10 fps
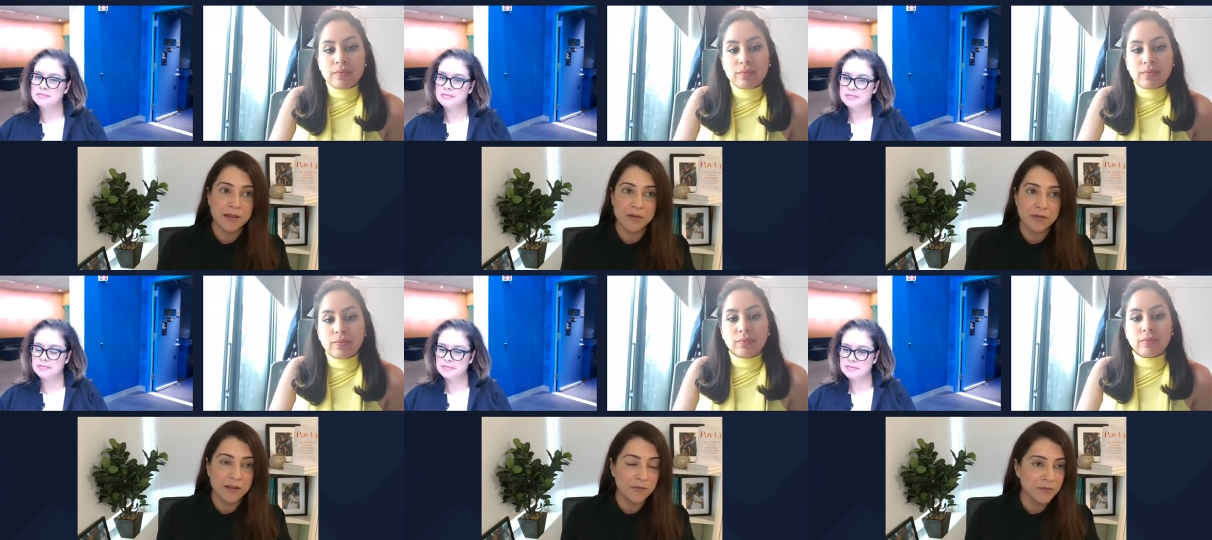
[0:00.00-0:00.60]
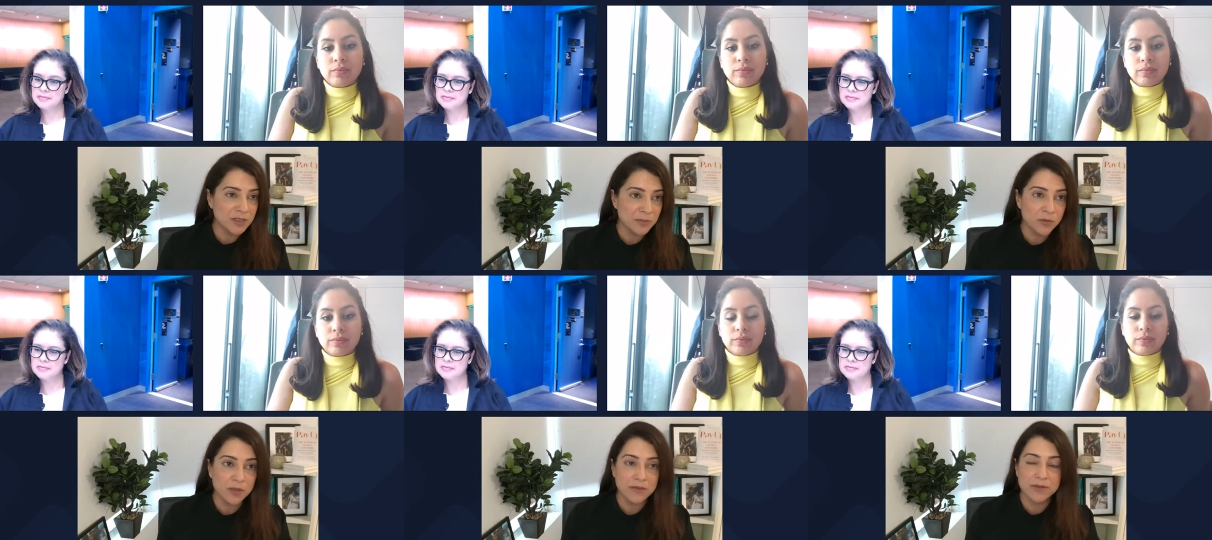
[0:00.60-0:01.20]
Speaker 1: they they've
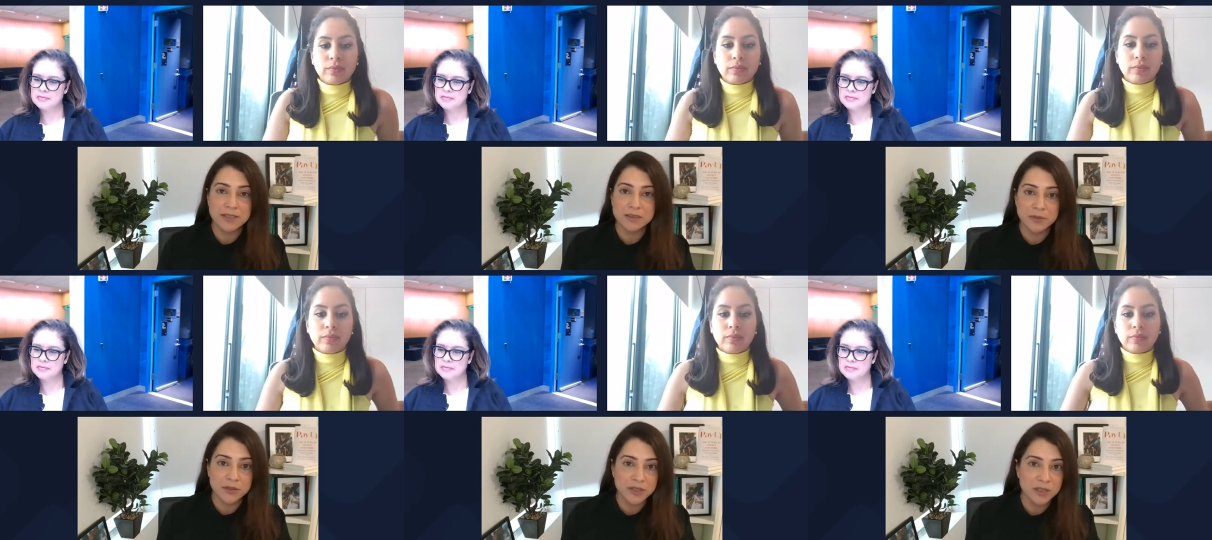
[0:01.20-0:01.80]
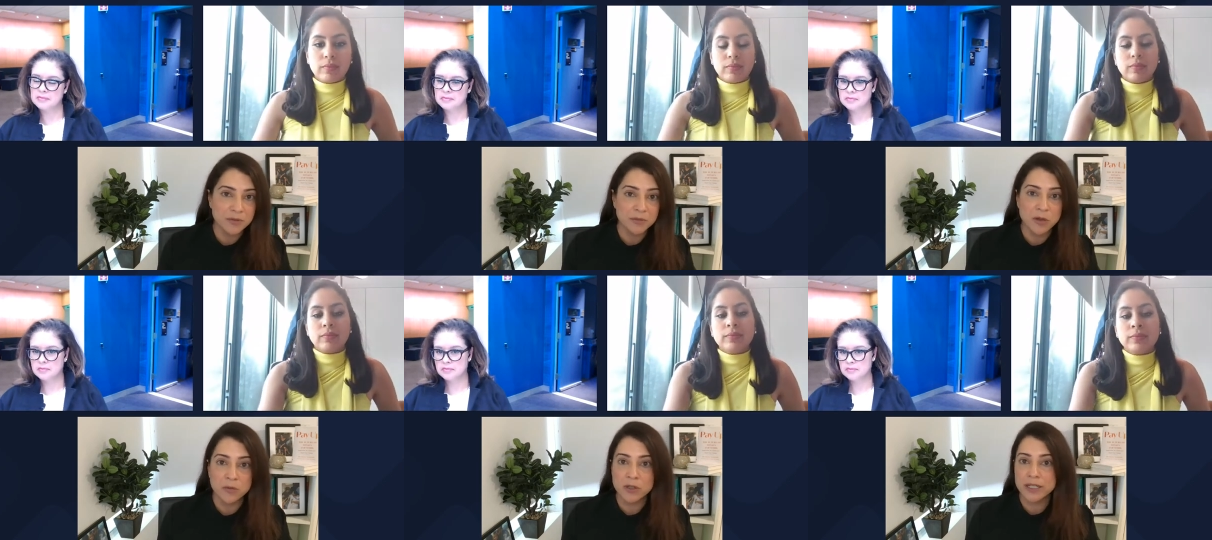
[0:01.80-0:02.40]
supported flexibility and
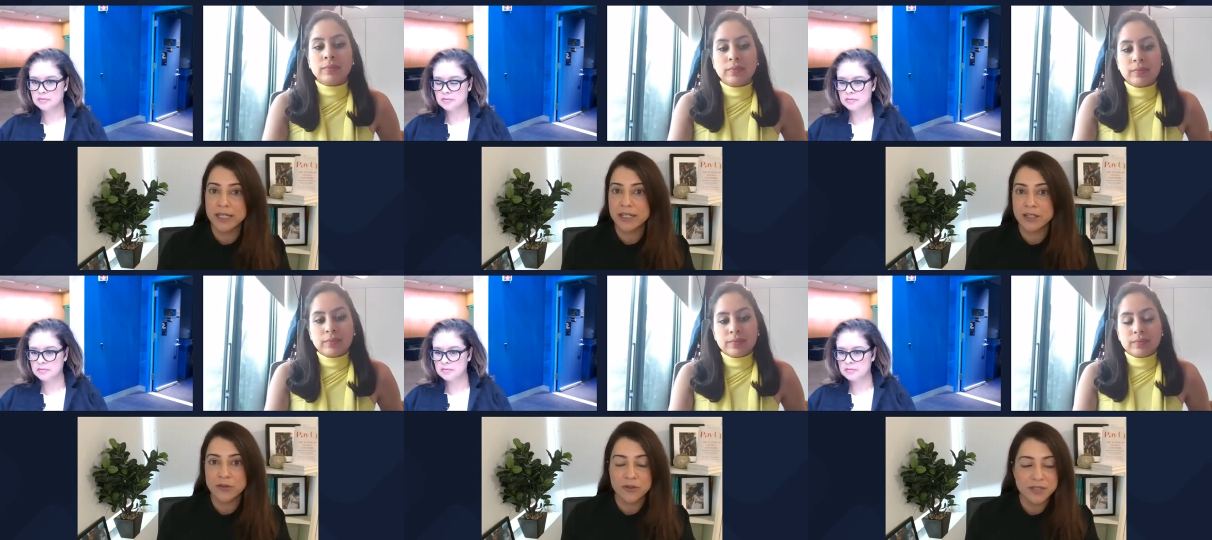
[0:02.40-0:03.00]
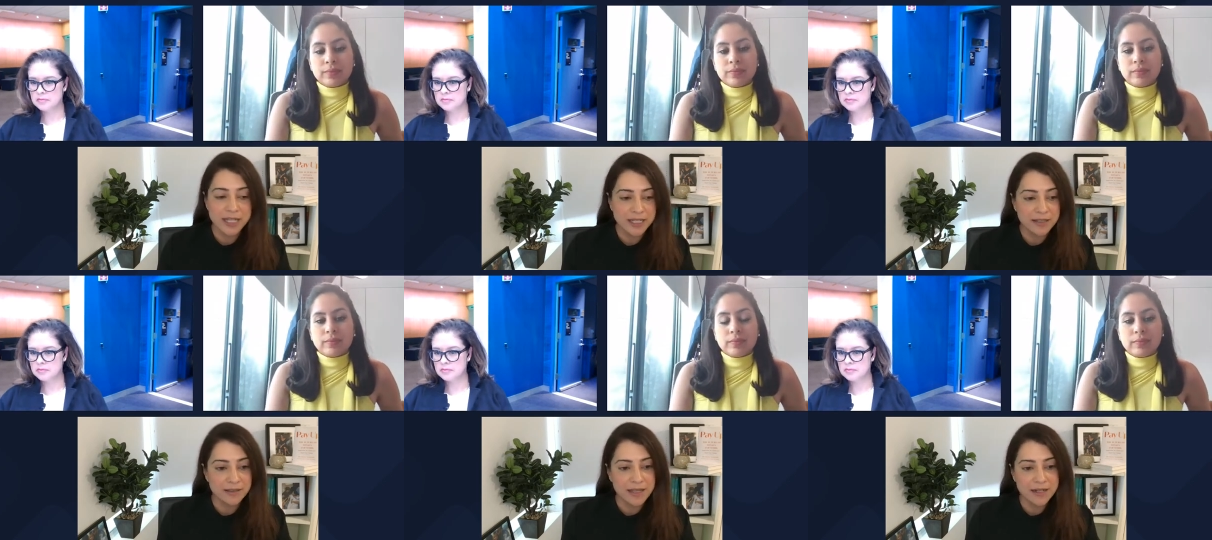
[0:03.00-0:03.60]
remote working. You know, they're taking
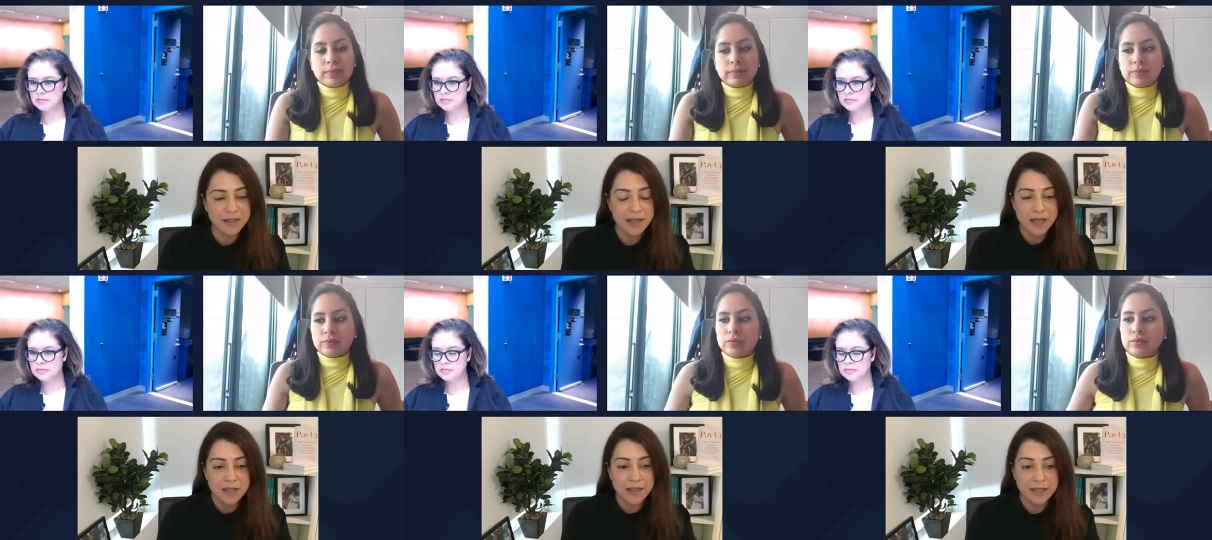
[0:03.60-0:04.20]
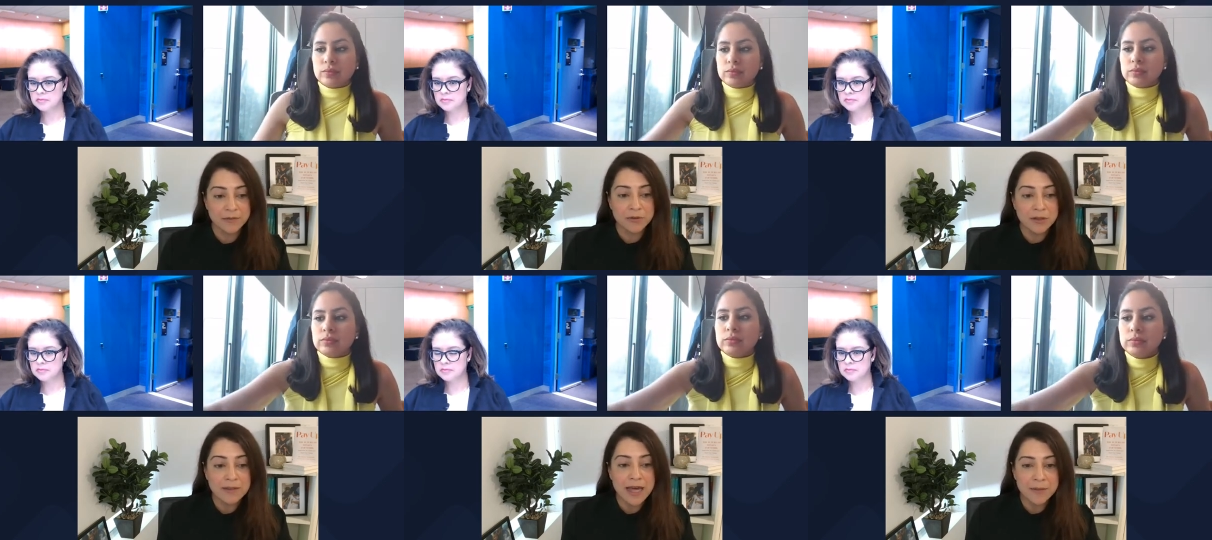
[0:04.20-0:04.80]
a lot of like a
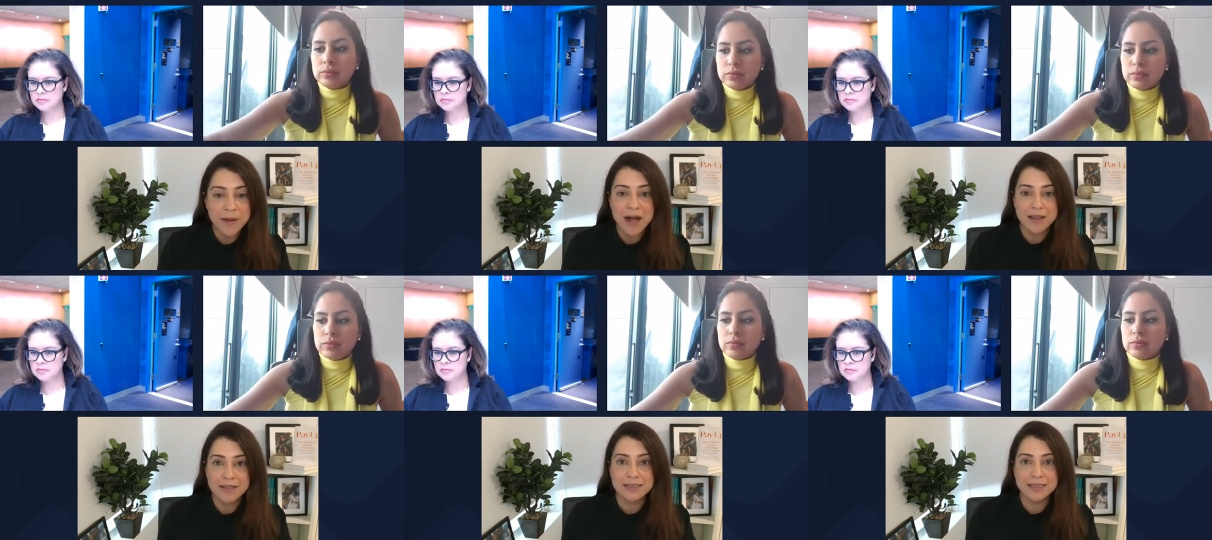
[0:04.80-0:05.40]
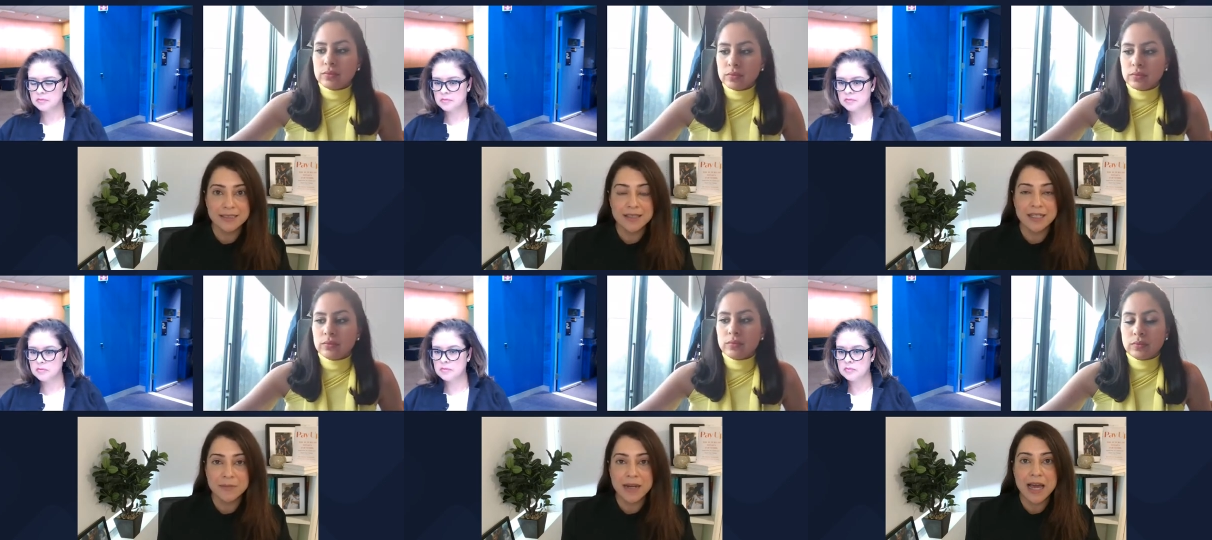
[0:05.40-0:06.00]
lot of policies to
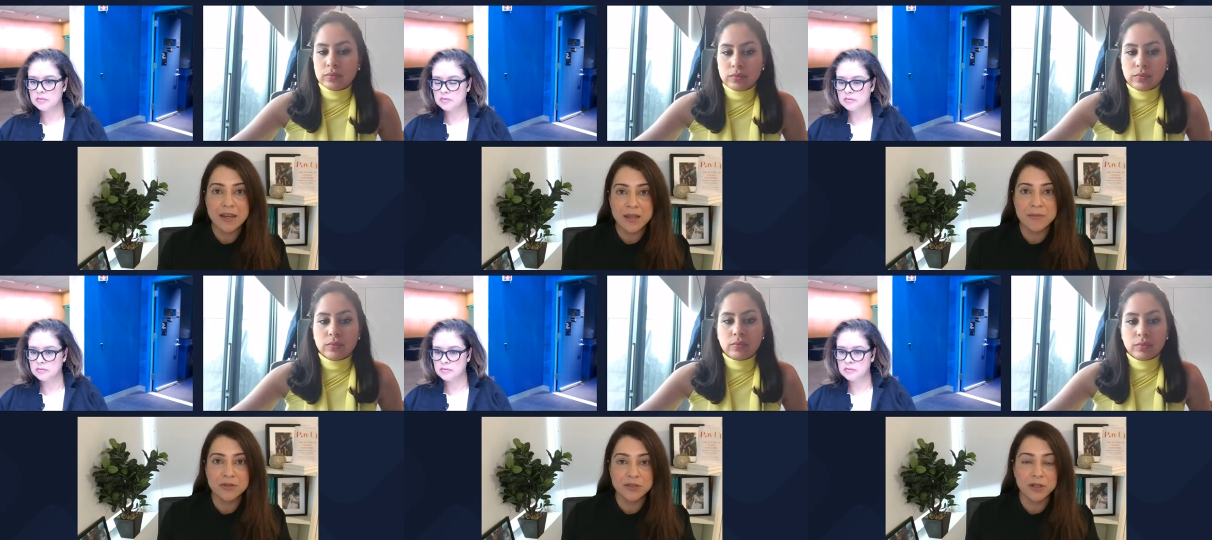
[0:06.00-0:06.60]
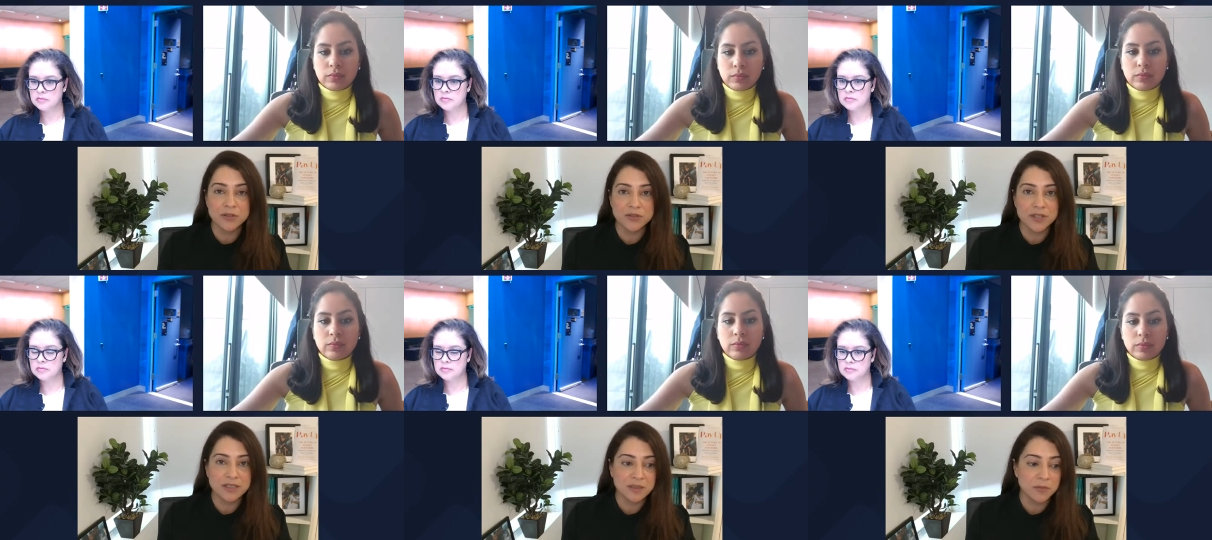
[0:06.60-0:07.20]
think about how do they build a culture
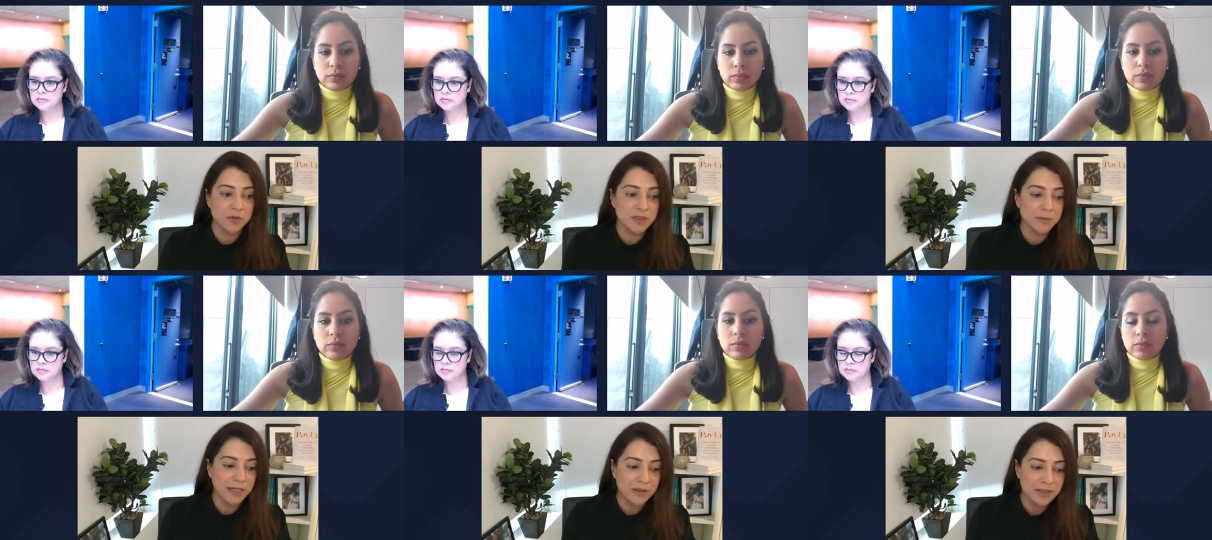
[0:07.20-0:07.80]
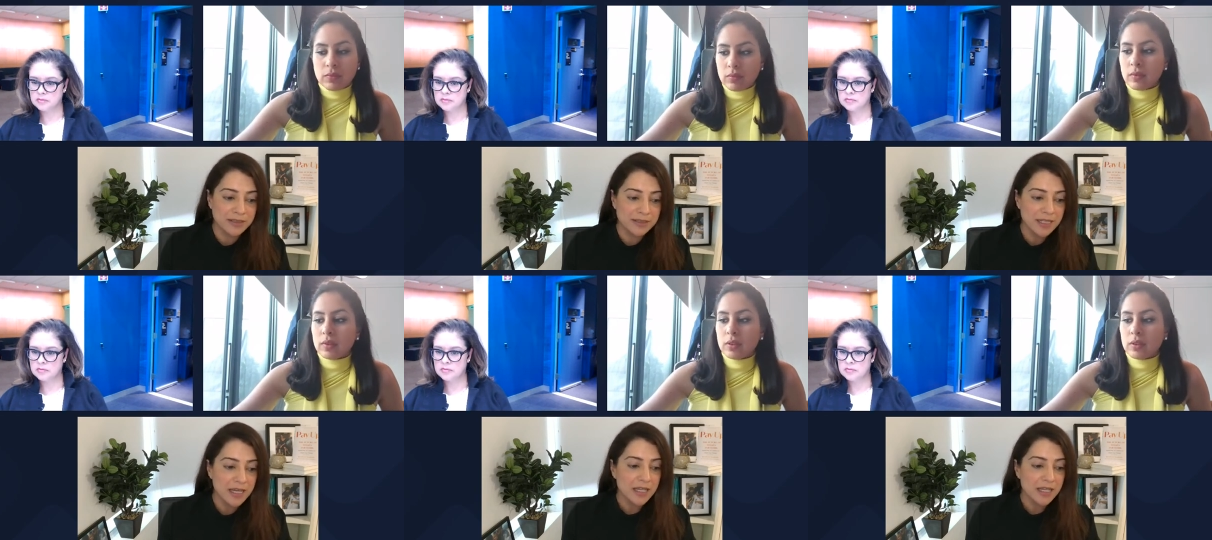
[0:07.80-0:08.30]
that supports parents.